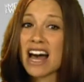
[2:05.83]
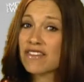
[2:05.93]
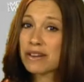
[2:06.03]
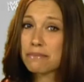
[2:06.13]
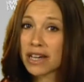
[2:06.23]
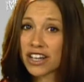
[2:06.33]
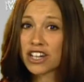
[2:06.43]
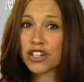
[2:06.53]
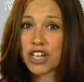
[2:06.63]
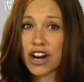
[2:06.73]
7
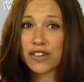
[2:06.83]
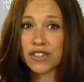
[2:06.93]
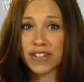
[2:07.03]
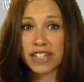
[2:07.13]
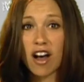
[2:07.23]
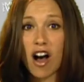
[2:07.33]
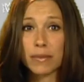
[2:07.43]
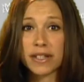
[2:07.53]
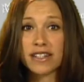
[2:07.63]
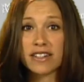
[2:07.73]
million shares of its
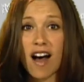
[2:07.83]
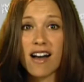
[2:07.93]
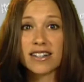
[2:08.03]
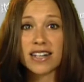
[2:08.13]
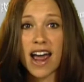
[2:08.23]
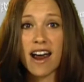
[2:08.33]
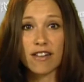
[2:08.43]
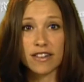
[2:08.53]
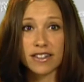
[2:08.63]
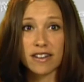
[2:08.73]
common stock to
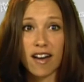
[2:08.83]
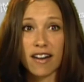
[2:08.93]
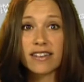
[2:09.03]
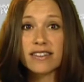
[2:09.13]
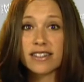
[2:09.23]
Ariston,